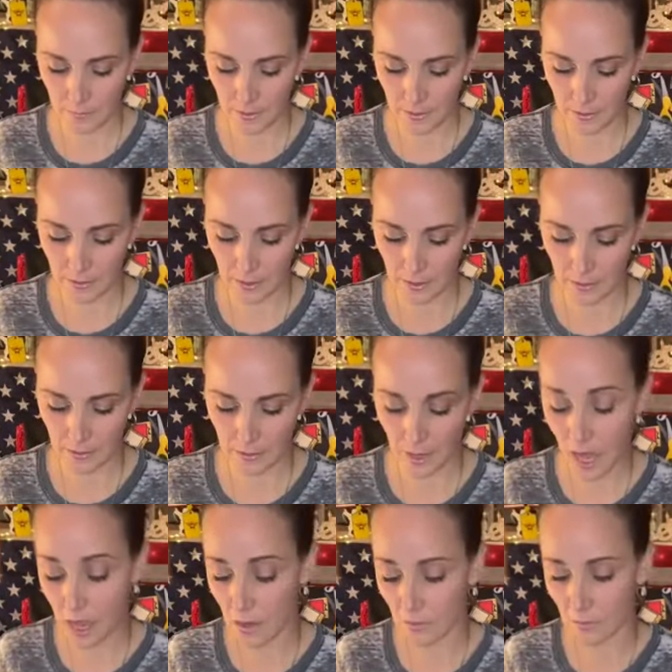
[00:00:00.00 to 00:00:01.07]
Let me see.
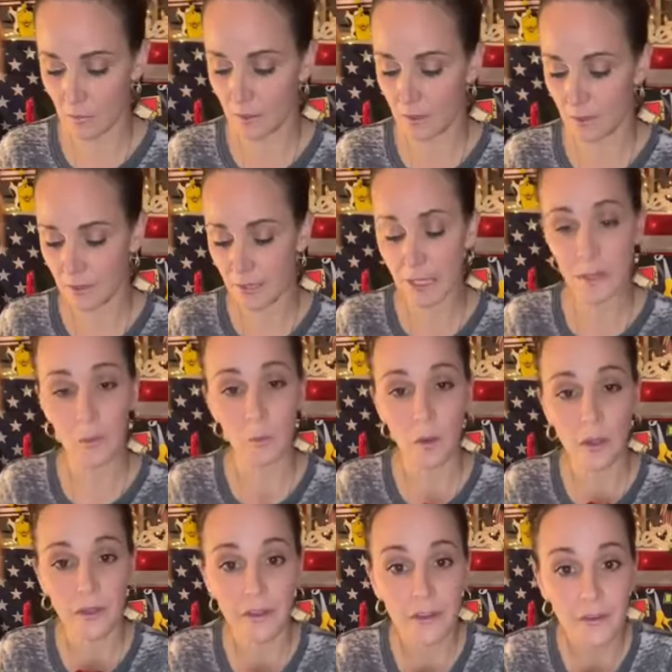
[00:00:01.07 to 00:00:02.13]
Oh, it's not a
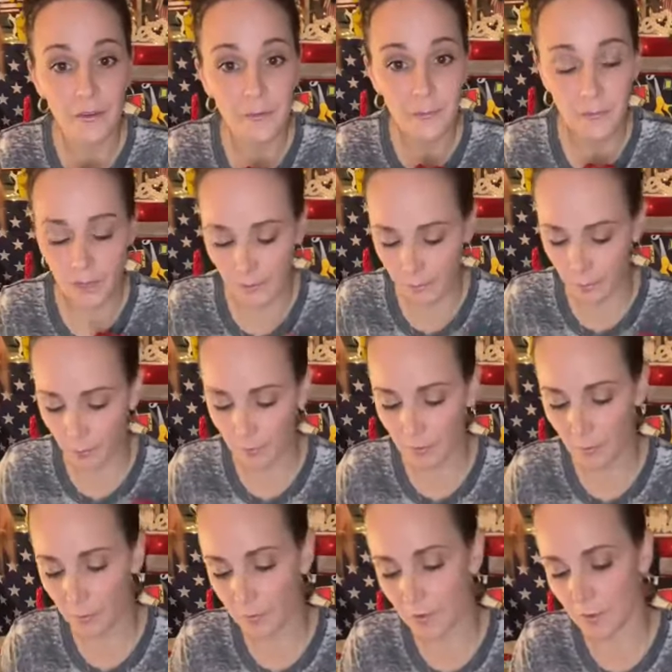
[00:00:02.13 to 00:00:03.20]
wire. I thought
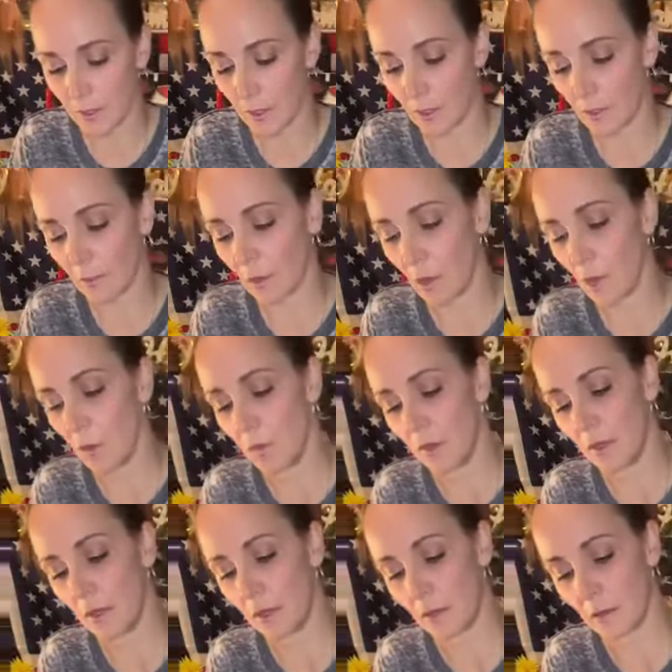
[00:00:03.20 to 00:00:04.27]
there was a
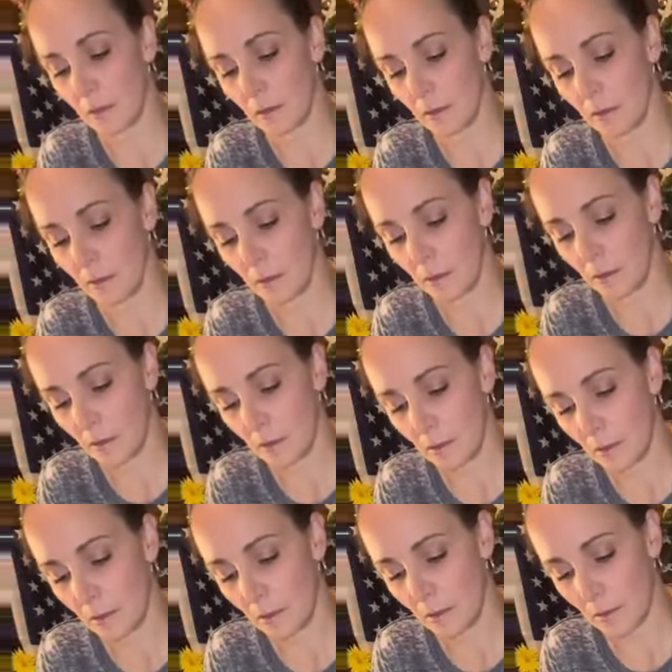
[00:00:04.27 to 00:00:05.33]
coating
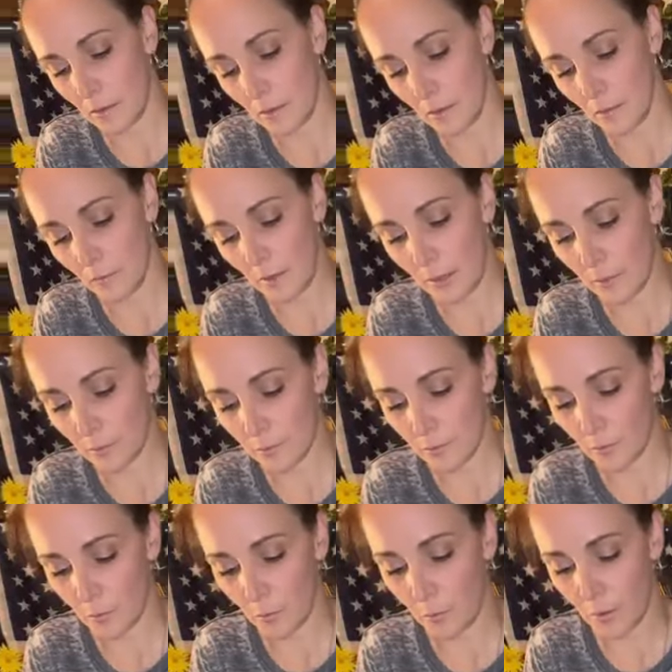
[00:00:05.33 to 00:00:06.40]
around
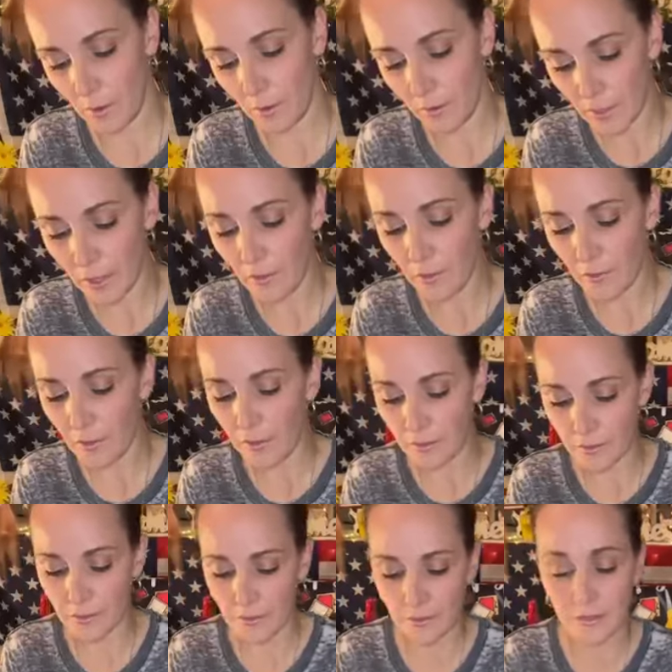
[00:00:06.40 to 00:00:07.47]
the wire. Yeah, there
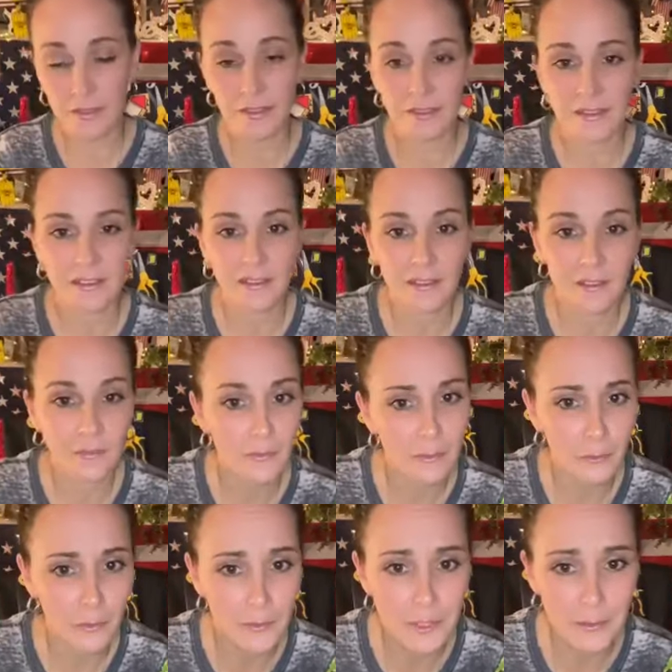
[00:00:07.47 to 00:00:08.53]
is.
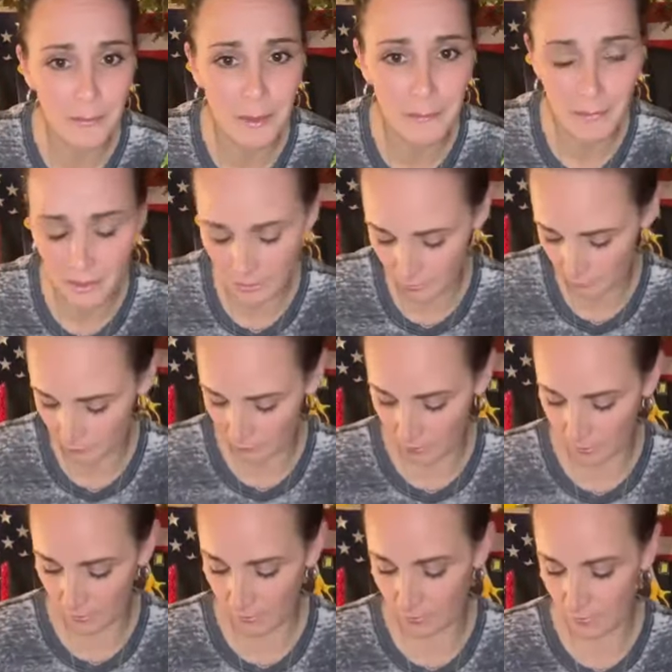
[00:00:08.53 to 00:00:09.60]
I'm losing my mind over
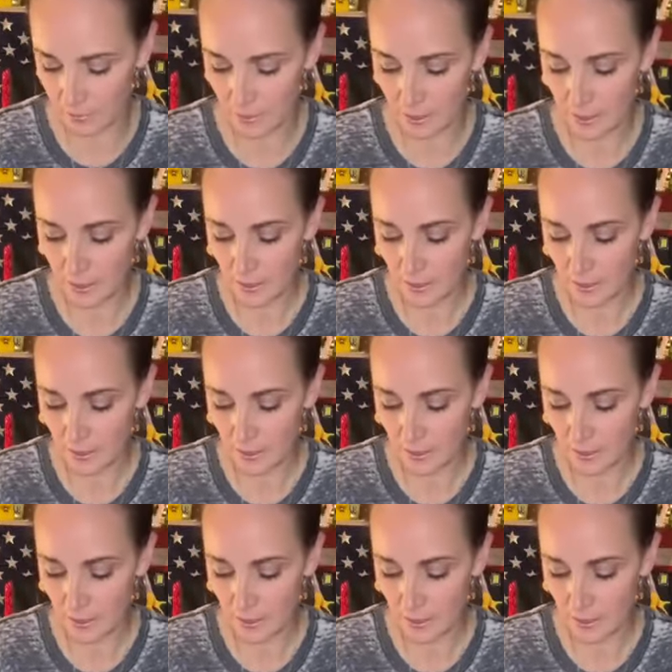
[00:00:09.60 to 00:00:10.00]
here.